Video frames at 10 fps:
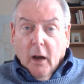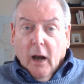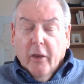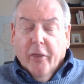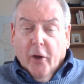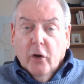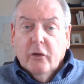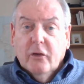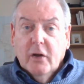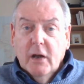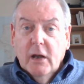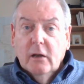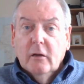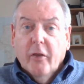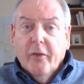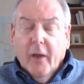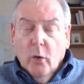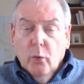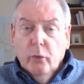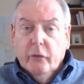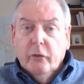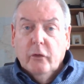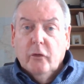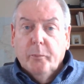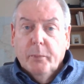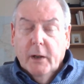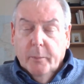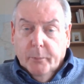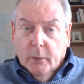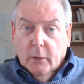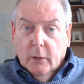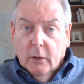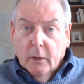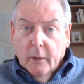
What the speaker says: And 13,000 people